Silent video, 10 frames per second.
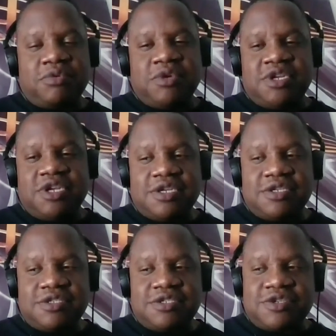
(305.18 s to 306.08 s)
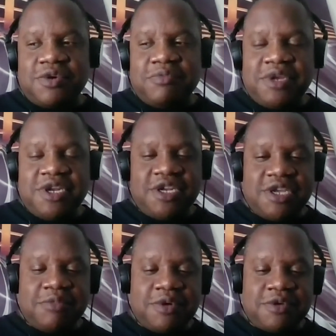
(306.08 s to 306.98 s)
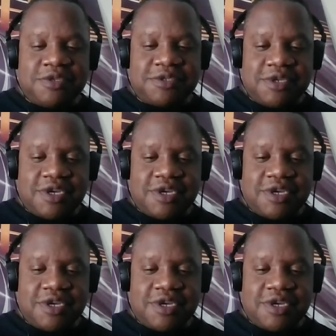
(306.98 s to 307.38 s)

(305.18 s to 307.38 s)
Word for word: We did so many demos,